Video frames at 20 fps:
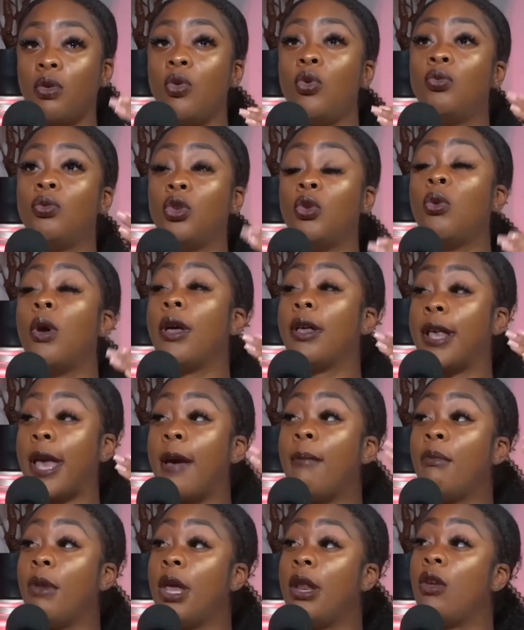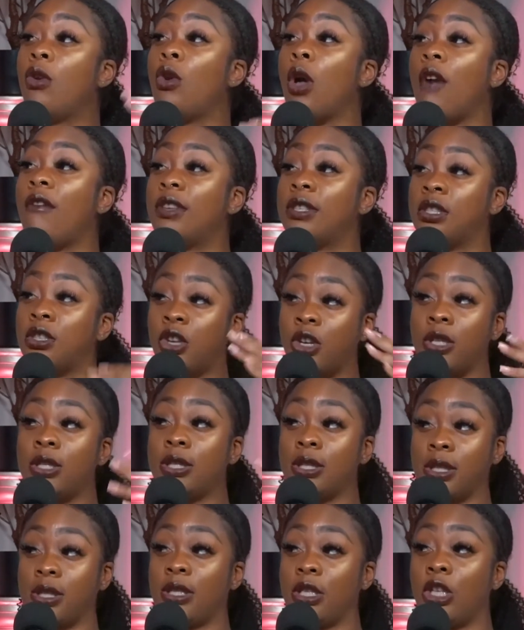do get money, who have a certain,
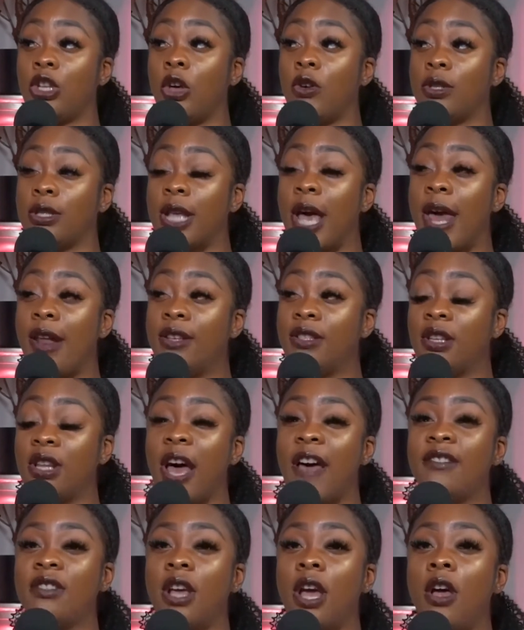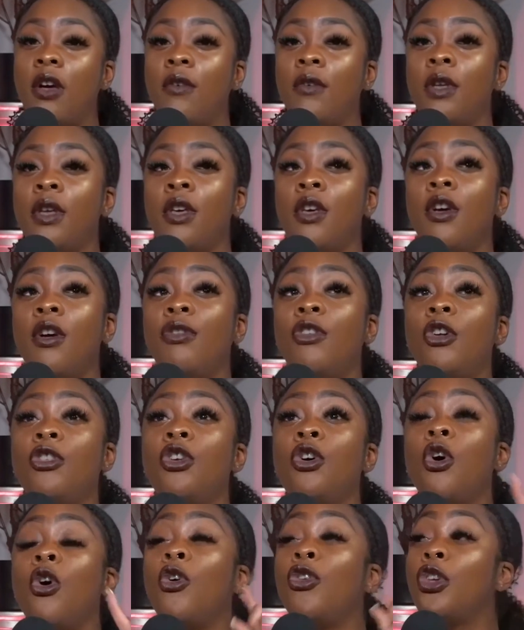status lifestyle, they're
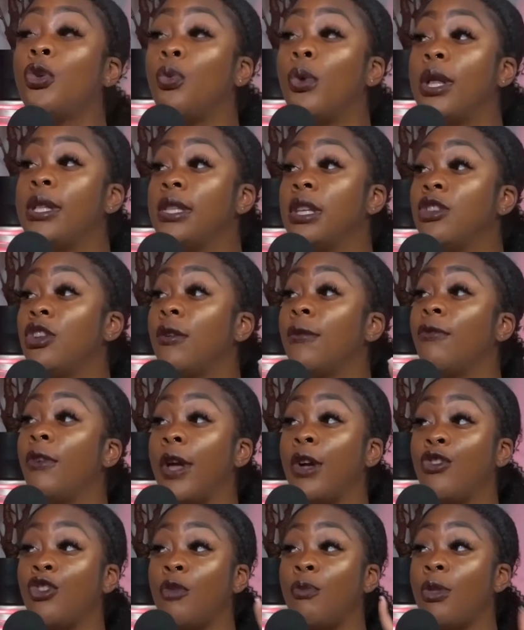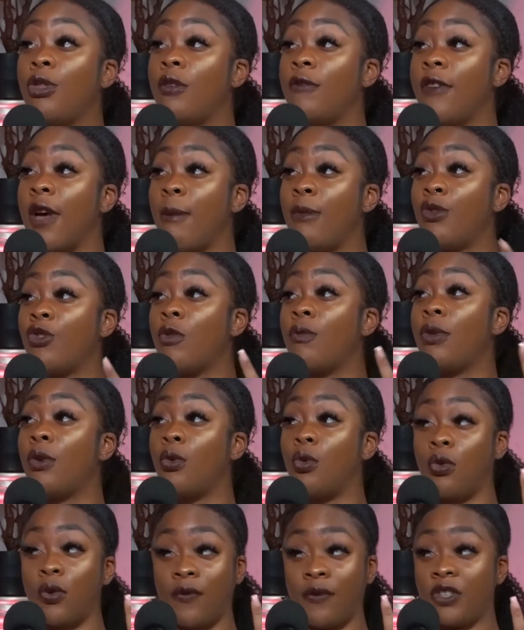the only ones in their friend group and their family group
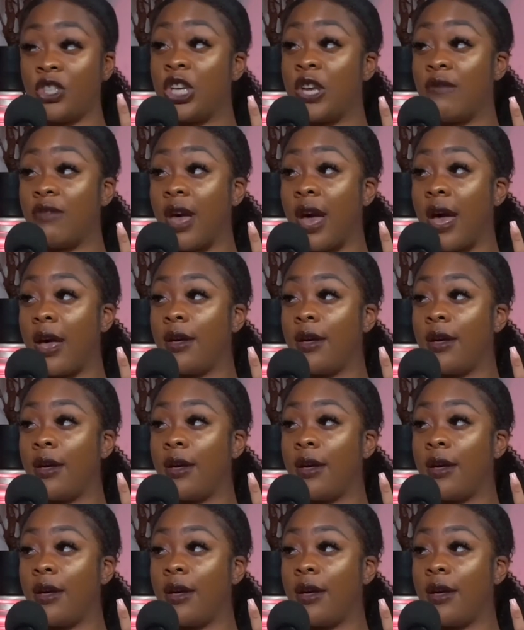who have achieved that.